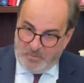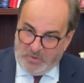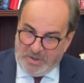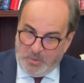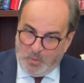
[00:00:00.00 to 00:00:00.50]

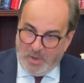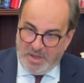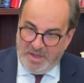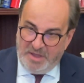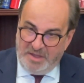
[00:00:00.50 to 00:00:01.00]
We
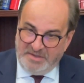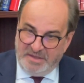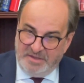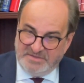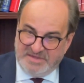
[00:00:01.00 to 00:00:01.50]

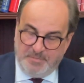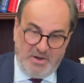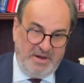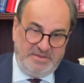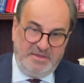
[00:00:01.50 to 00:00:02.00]
were
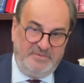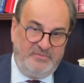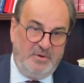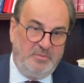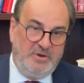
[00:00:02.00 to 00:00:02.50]
separated
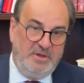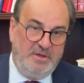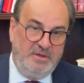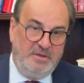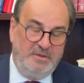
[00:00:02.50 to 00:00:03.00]
from
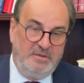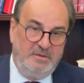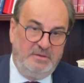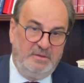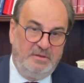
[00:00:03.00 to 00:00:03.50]
the
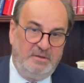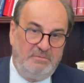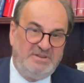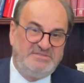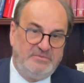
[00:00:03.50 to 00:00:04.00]

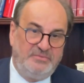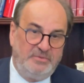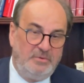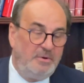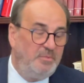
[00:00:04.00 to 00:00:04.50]
rest of
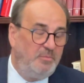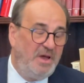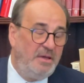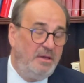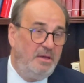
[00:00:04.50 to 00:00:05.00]
Europe
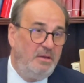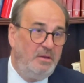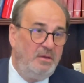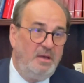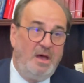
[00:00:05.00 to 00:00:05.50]
by
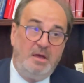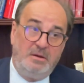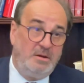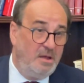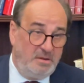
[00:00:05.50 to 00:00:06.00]

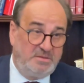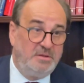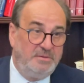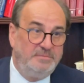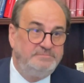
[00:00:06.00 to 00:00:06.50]
Iron
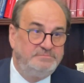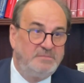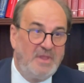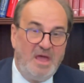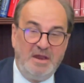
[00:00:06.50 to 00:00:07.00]
Curtain.
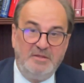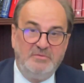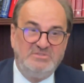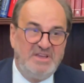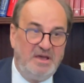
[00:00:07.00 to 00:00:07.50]
And it
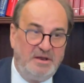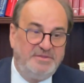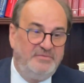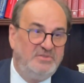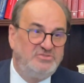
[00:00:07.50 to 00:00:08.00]
was an
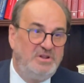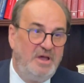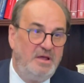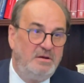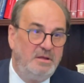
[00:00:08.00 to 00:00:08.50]
artificial
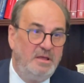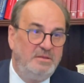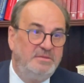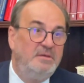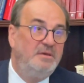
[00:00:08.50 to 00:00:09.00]
Iron
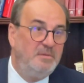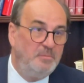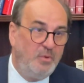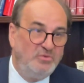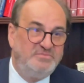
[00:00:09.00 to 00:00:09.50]
Curtain
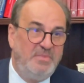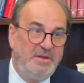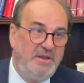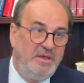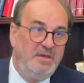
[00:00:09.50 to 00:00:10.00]
imposed by
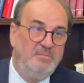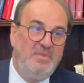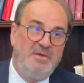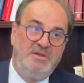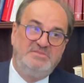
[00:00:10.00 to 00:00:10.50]

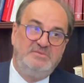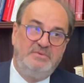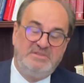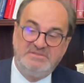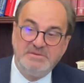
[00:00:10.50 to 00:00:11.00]
the
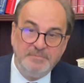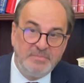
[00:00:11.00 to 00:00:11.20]
Soviets.